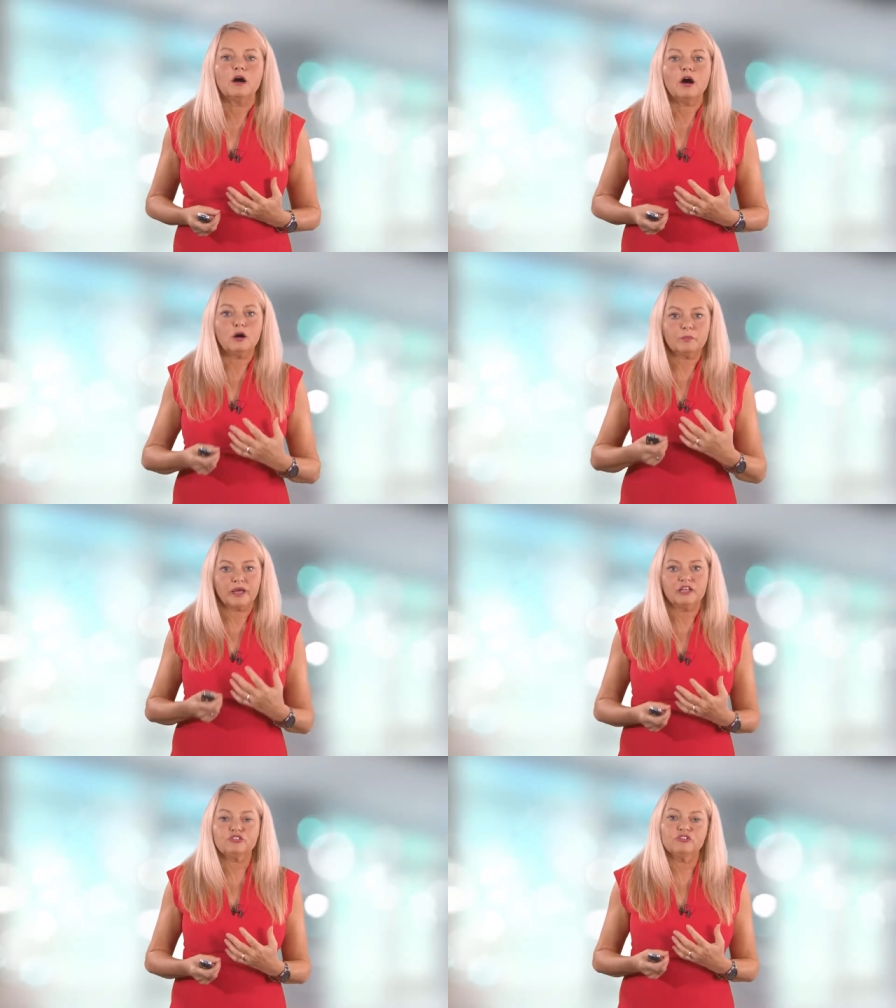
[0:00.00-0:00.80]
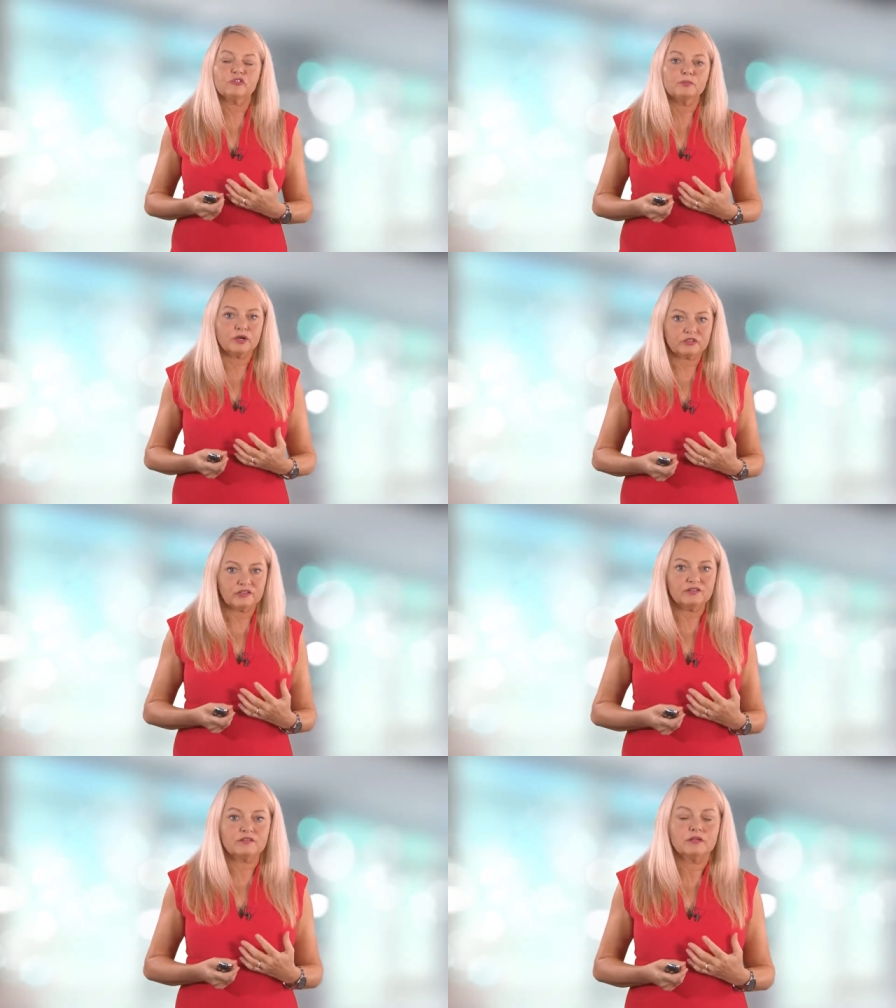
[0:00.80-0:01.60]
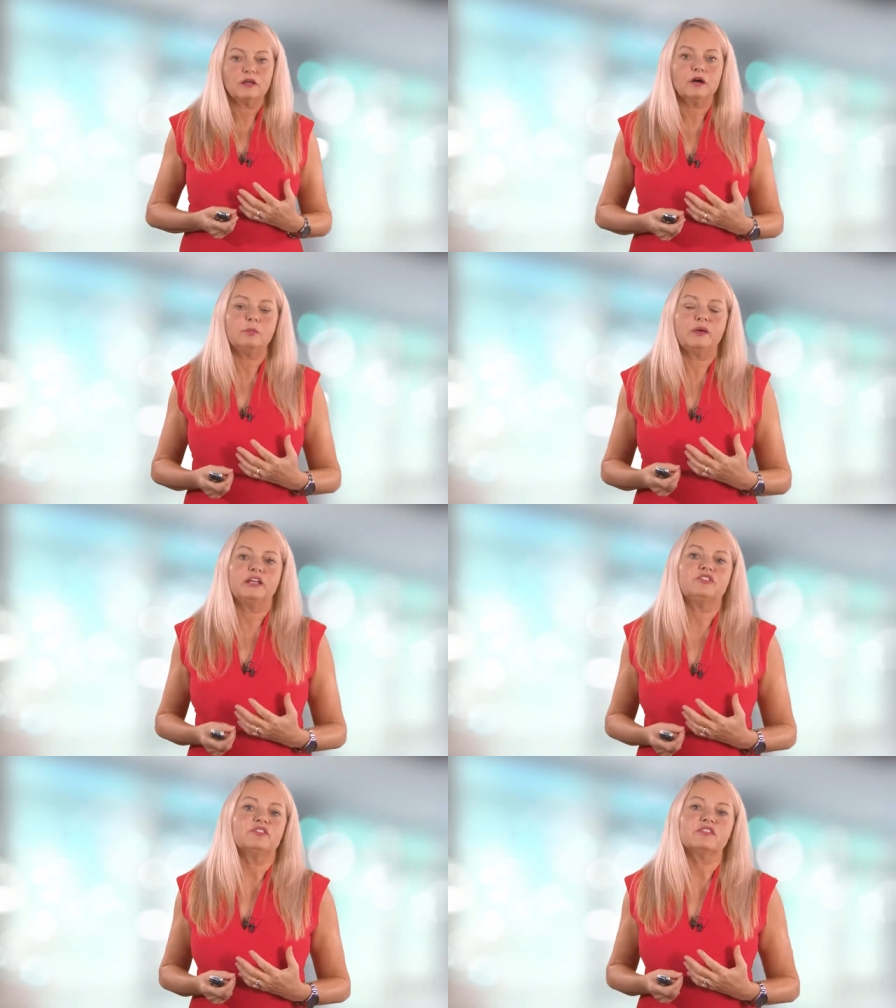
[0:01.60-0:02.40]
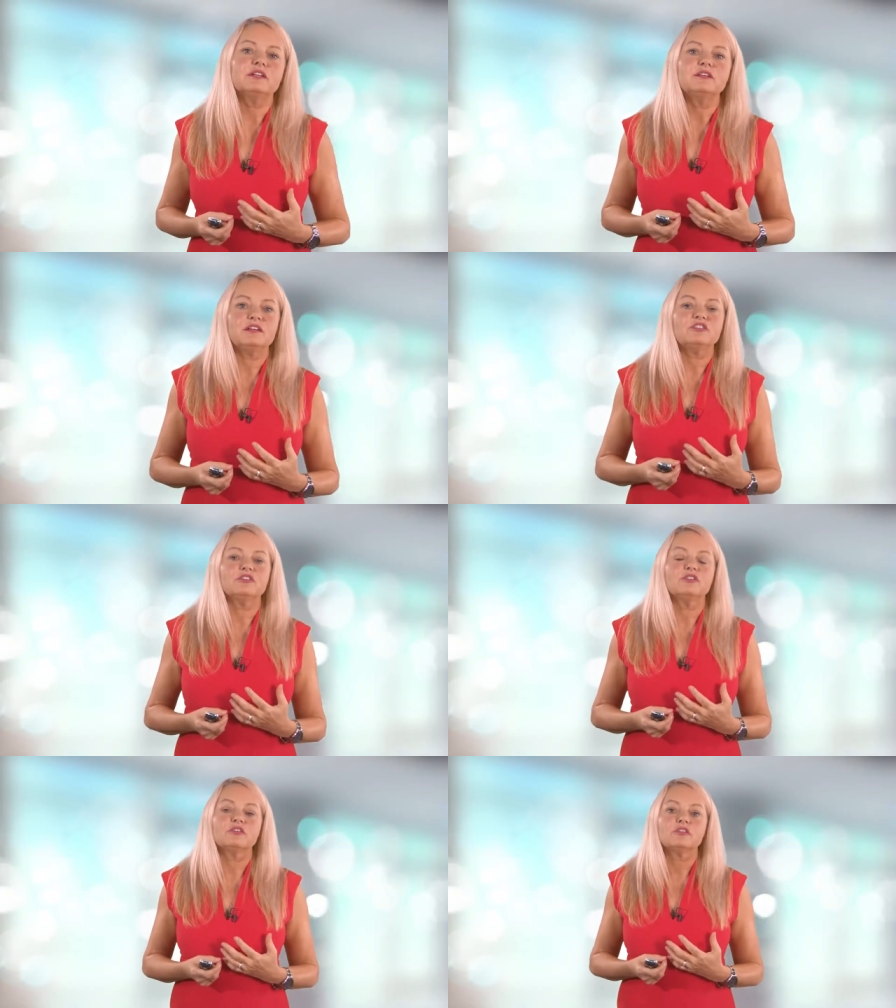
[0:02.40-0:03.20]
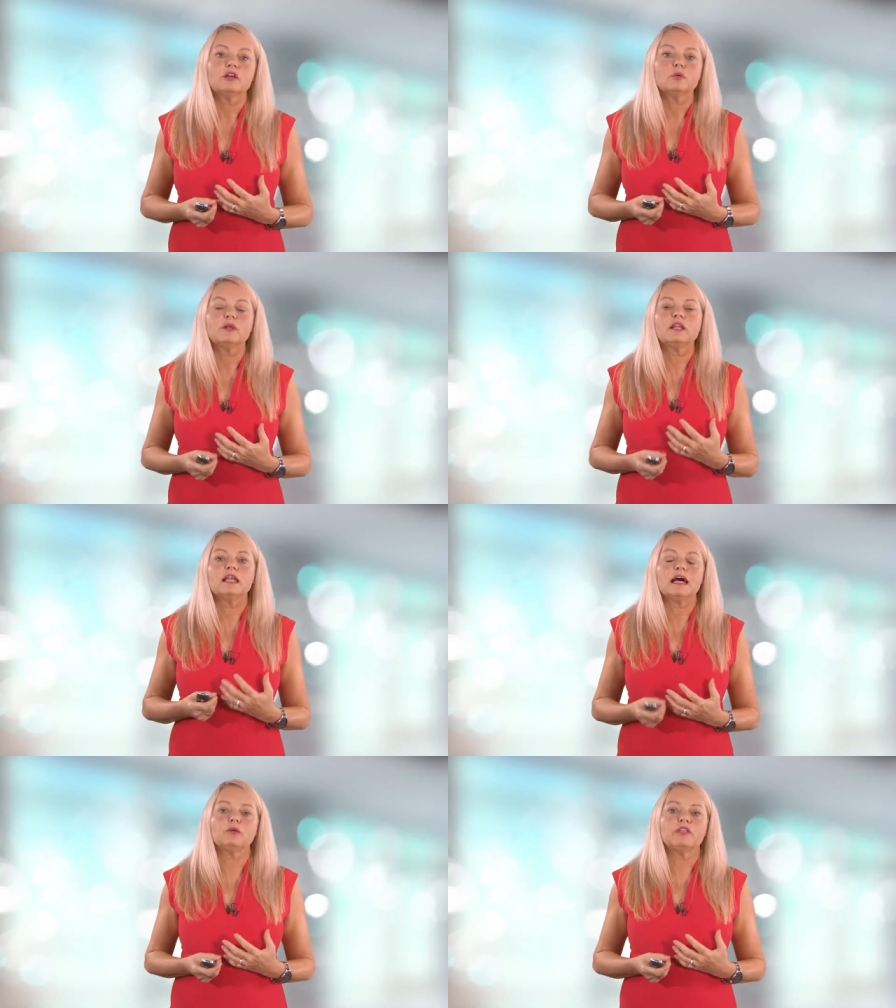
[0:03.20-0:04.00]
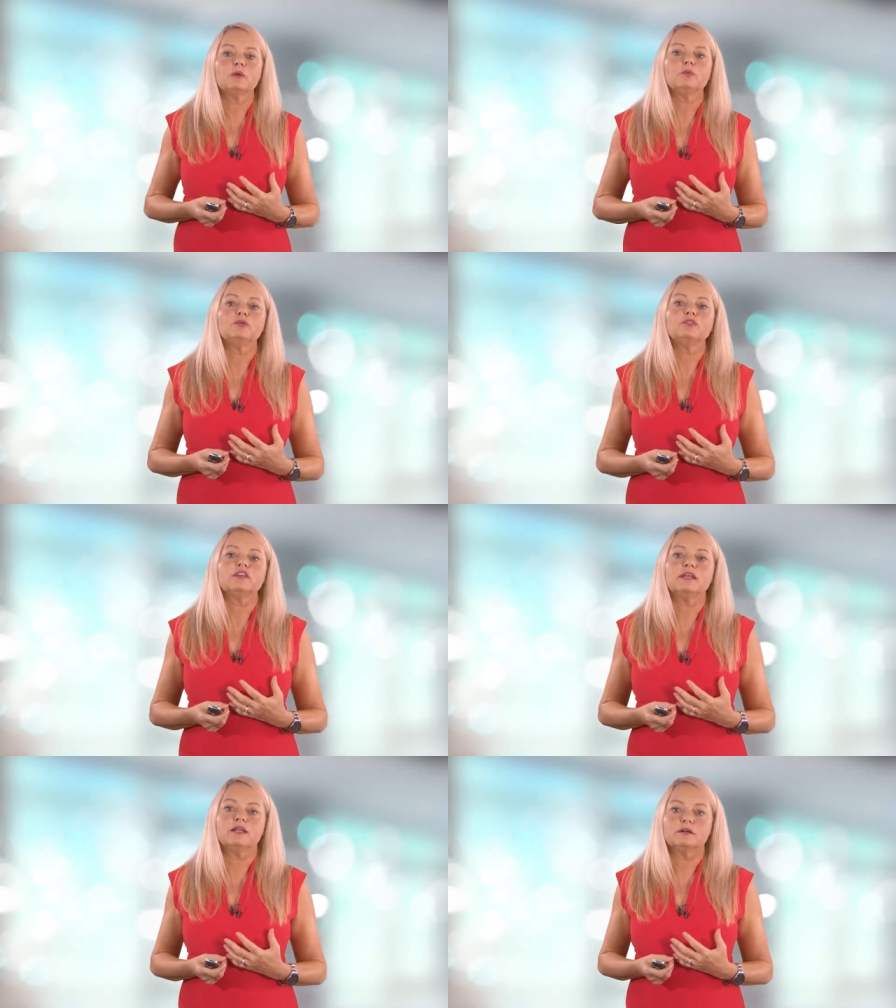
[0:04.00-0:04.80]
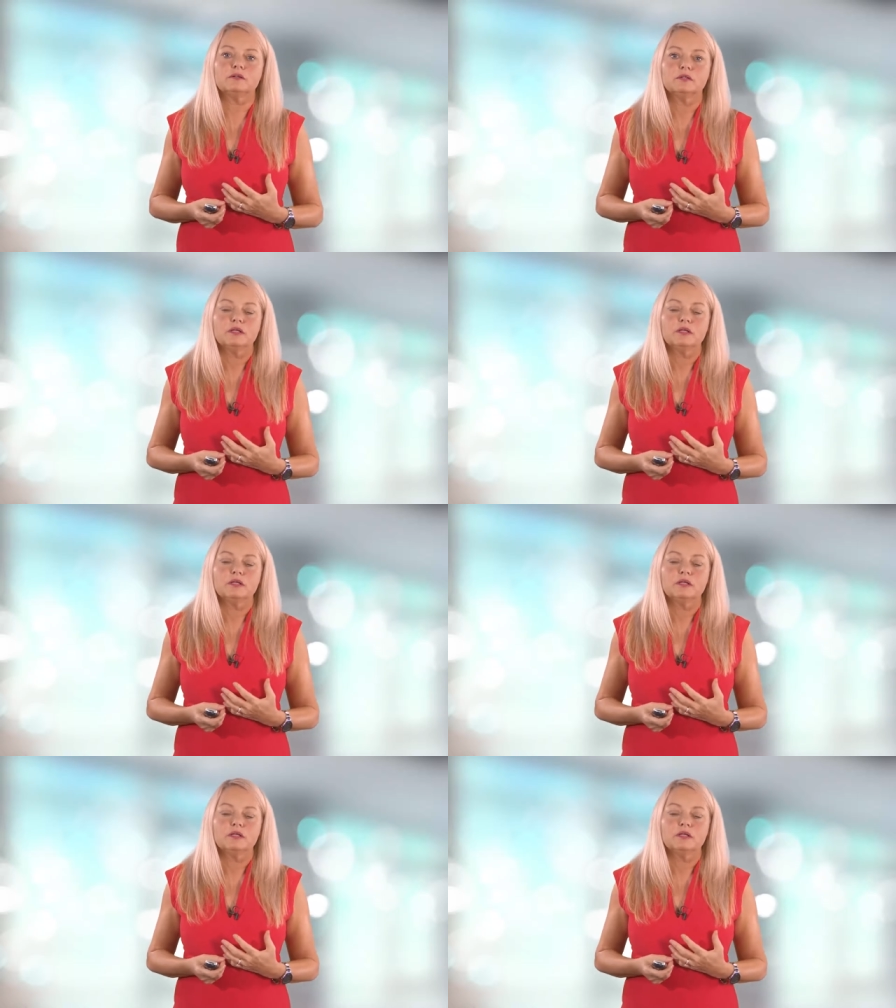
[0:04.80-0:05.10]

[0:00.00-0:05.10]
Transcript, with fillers: Our patients' bodies, our patients' conditions will allow that wound to heal.